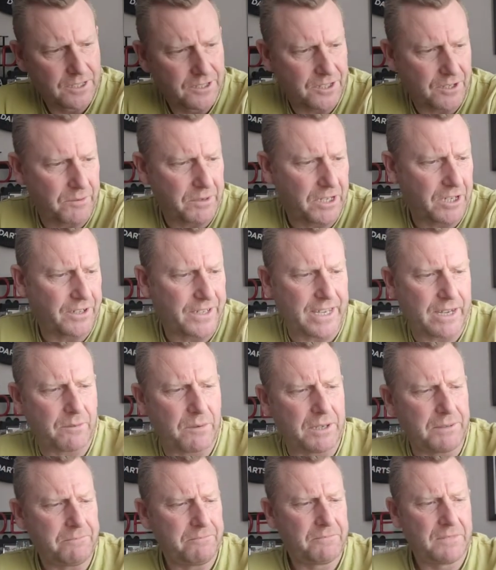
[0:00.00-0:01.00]
So we got
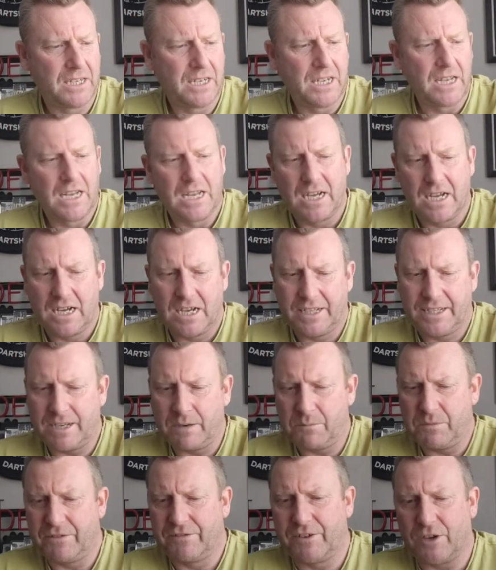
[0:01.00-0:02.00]
that one. And
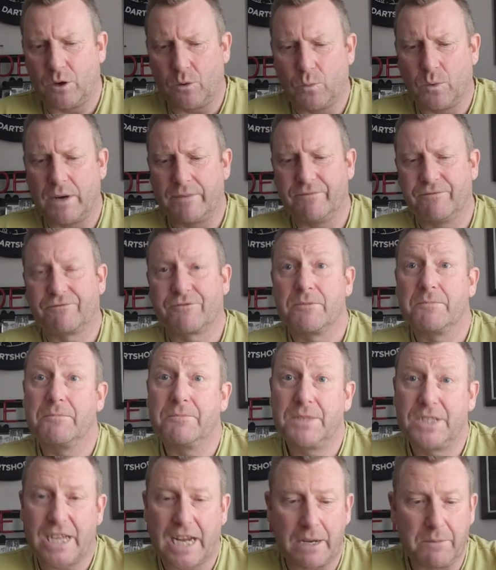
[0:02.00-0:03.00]
then we've got one
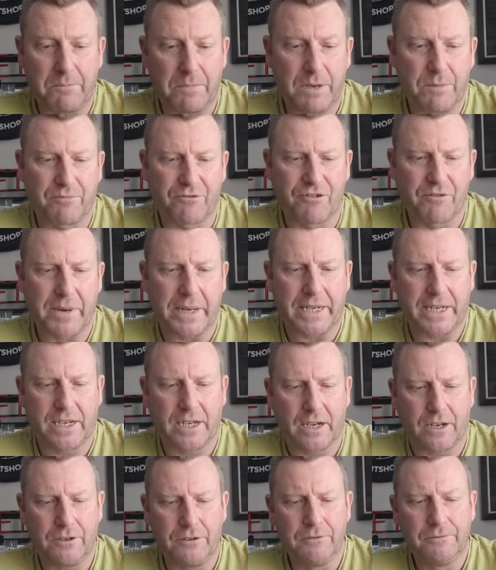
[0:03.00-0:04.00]
from Tenby Brewing
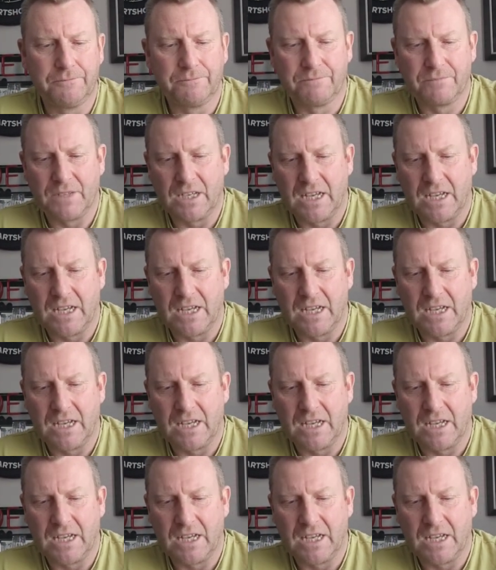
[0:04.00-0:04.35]
Co.